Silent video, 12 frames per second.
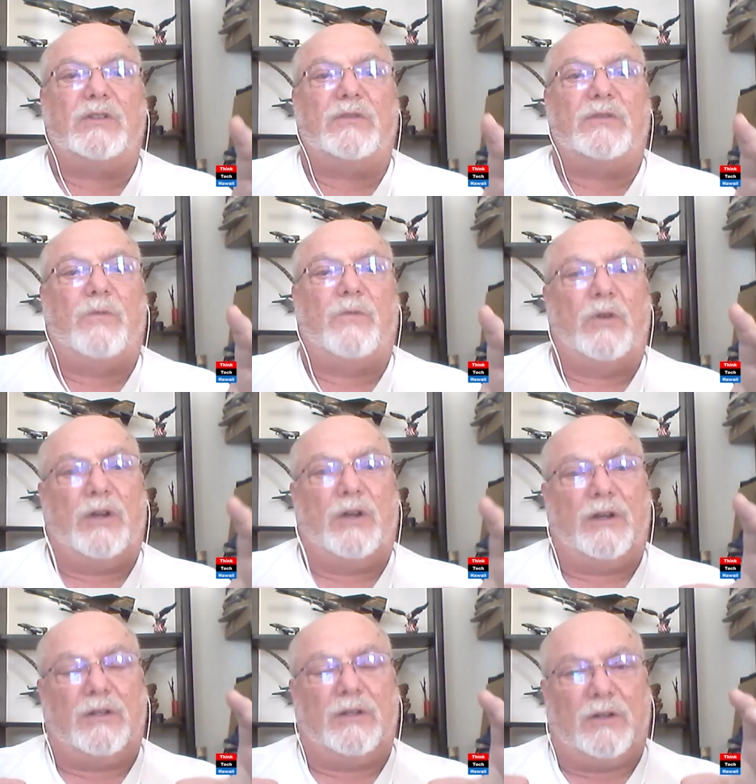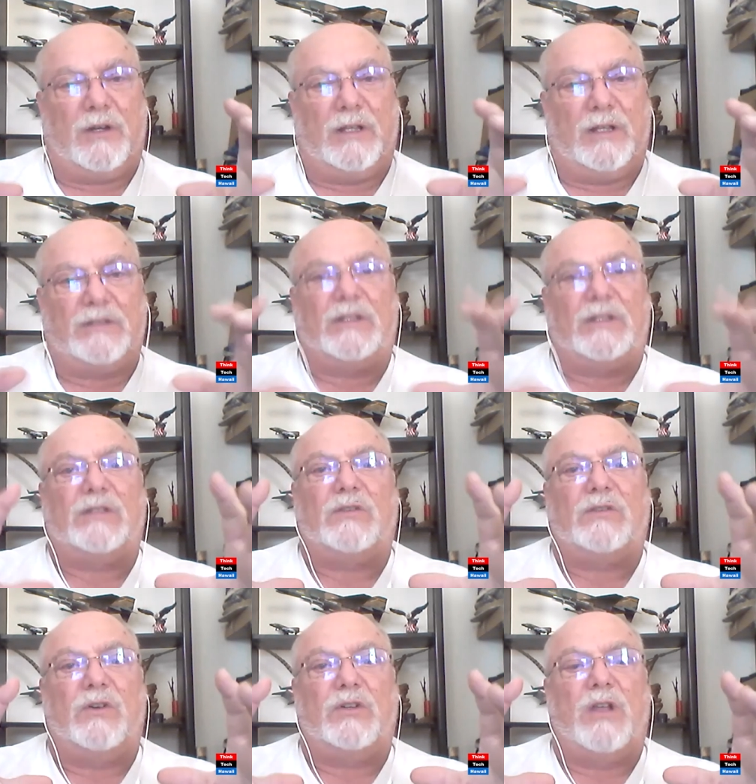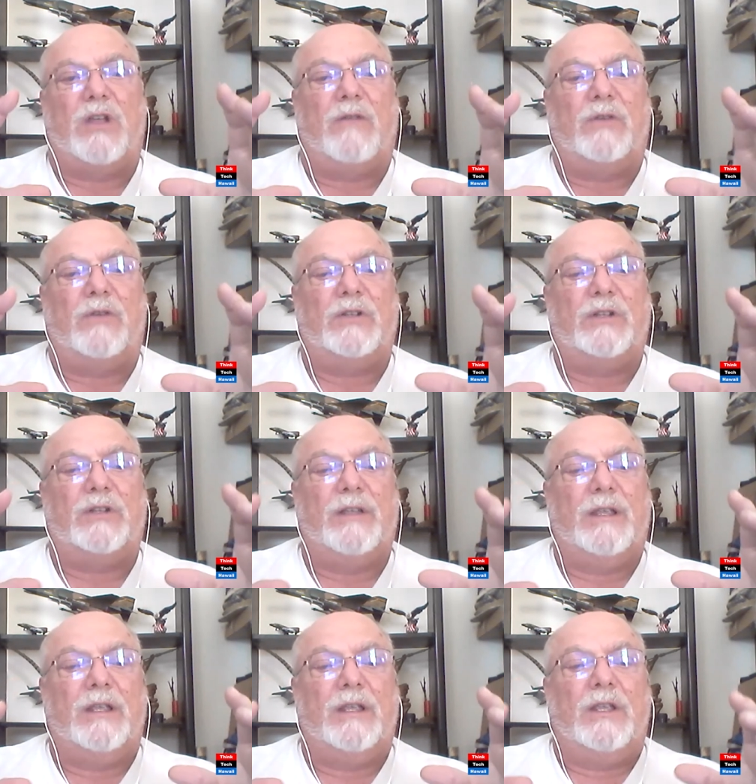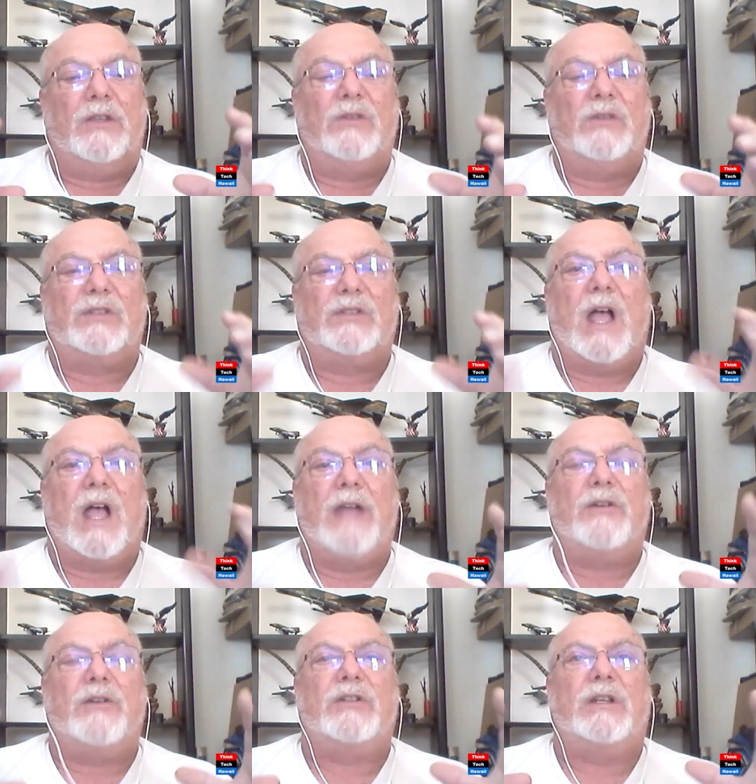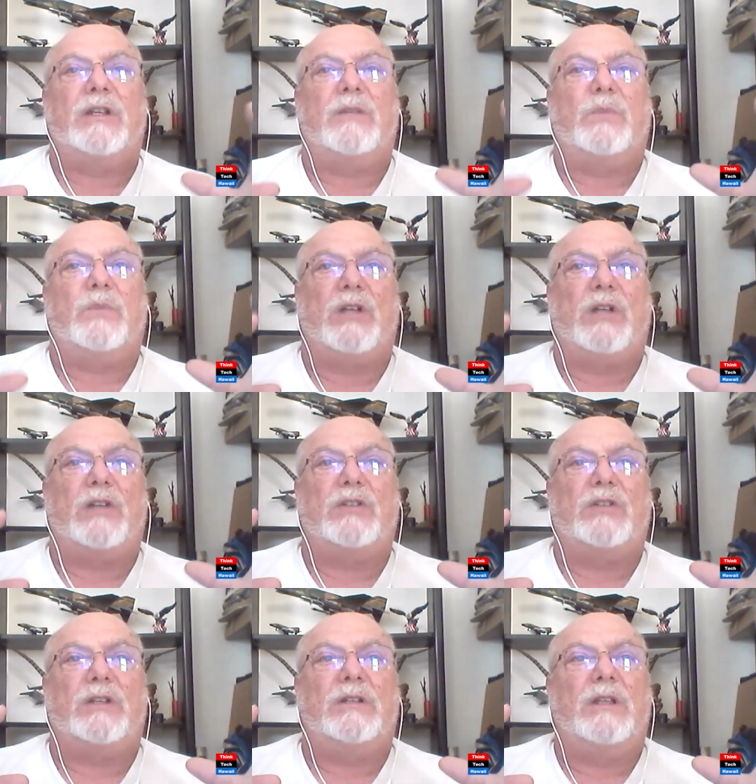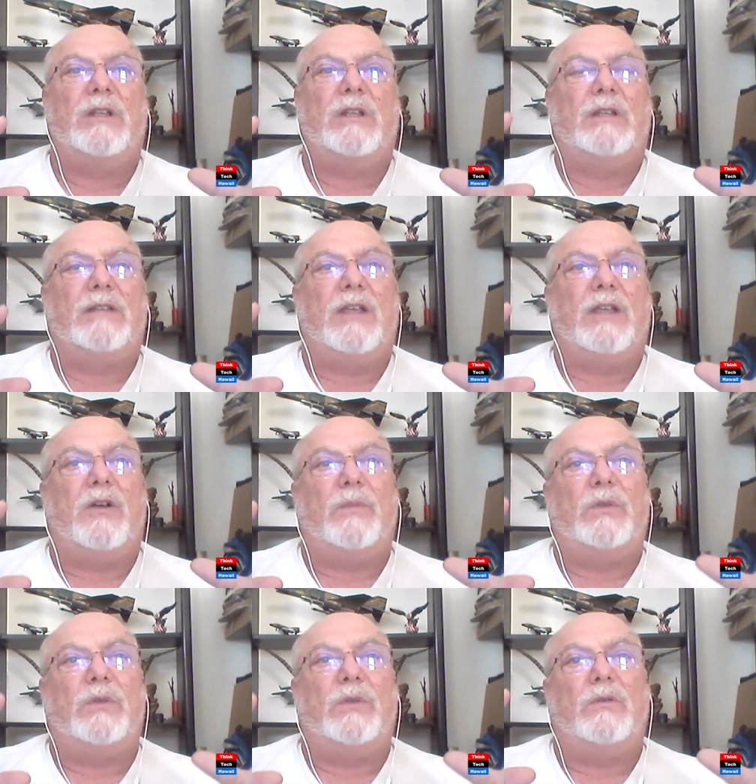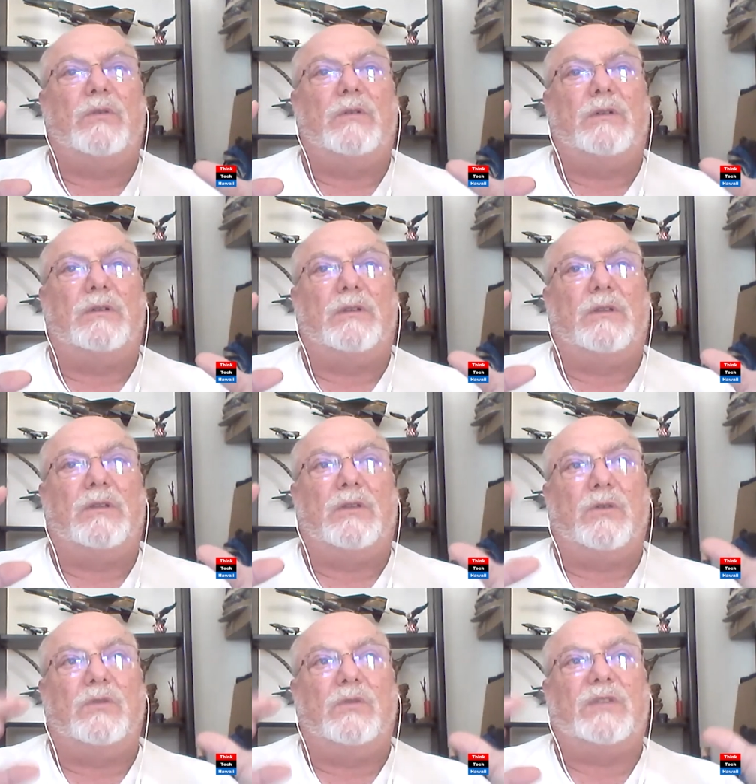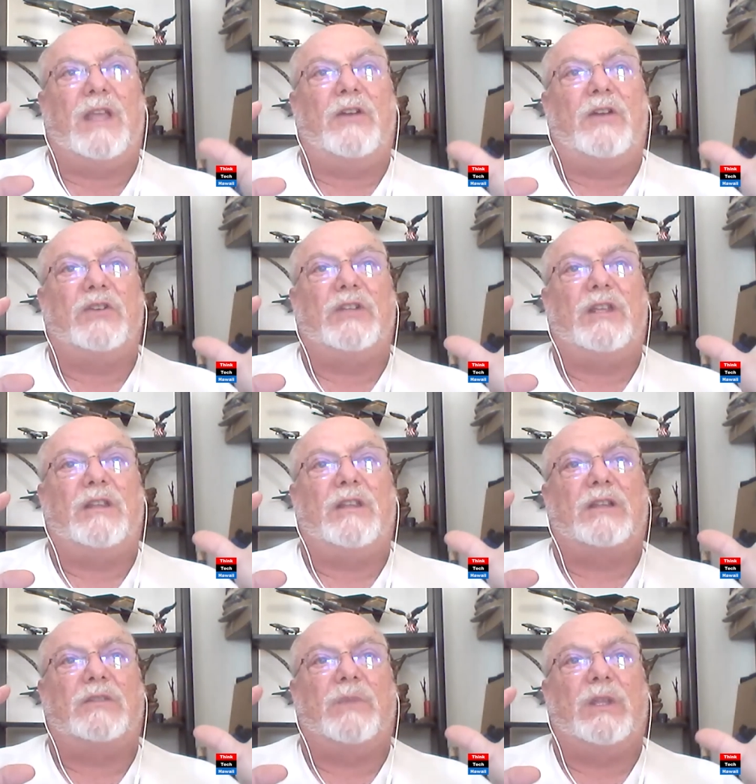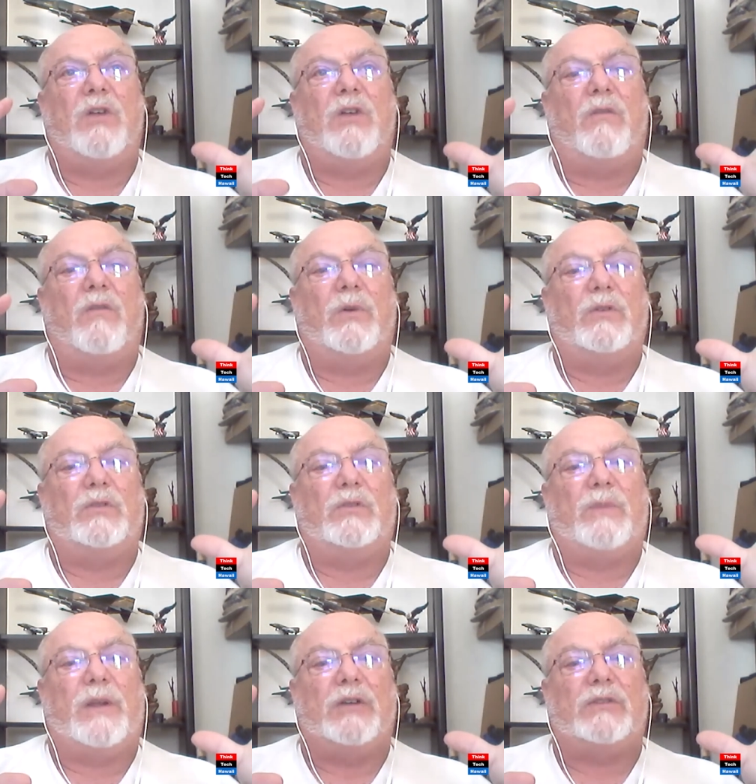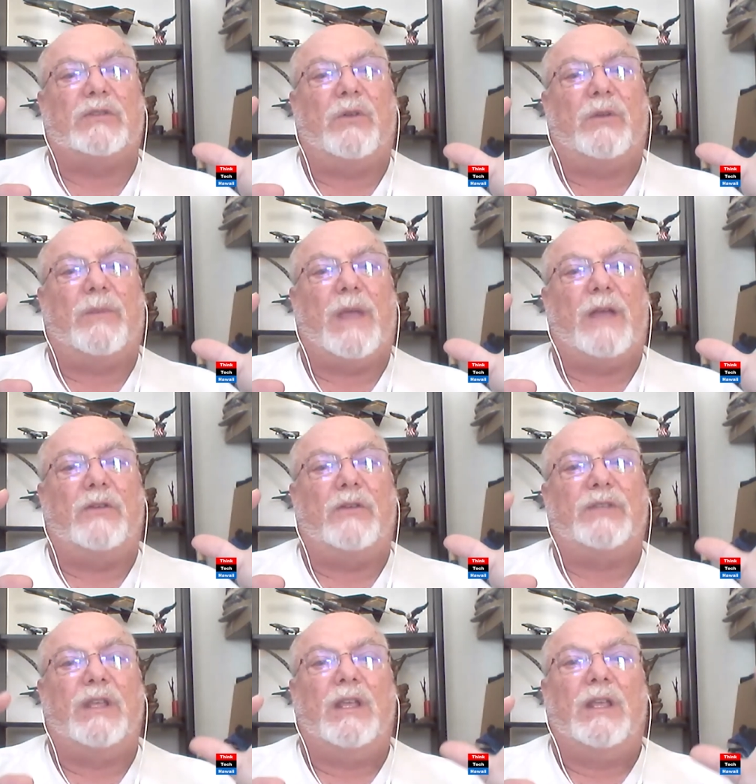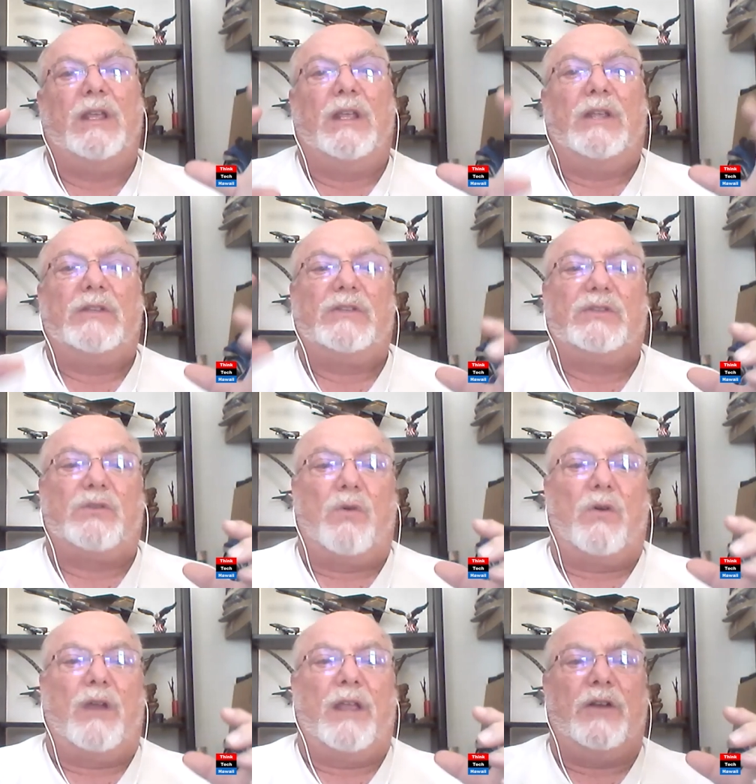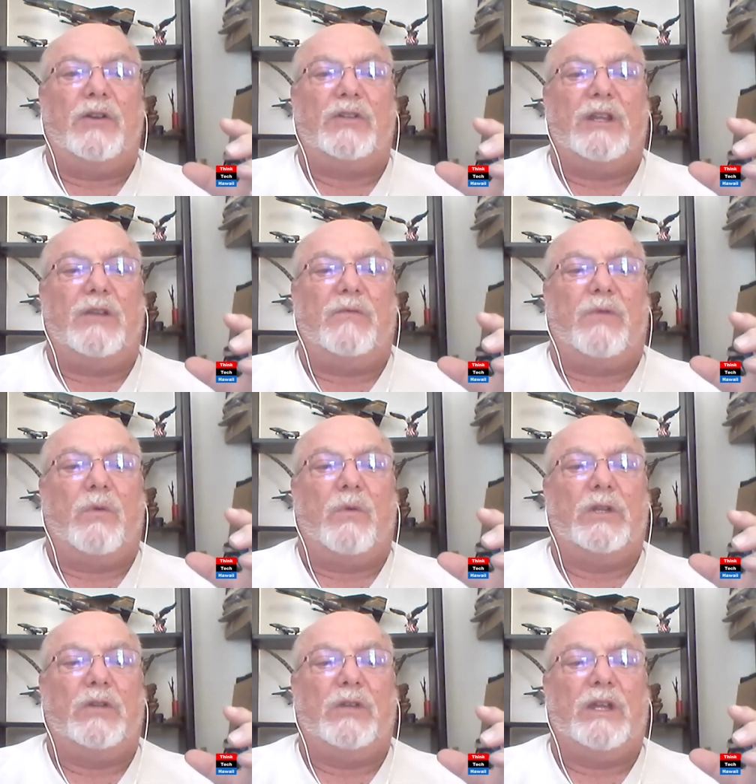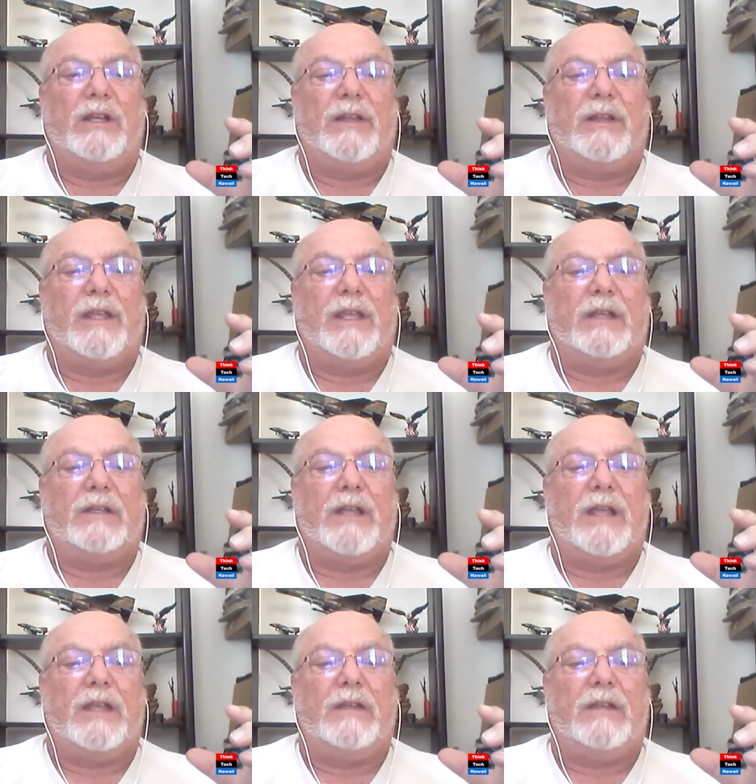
for your instant surge coverage, uses hydrogen production to help you use energy that's being overproduced by your solar panels, store energy for when you need it, like at night,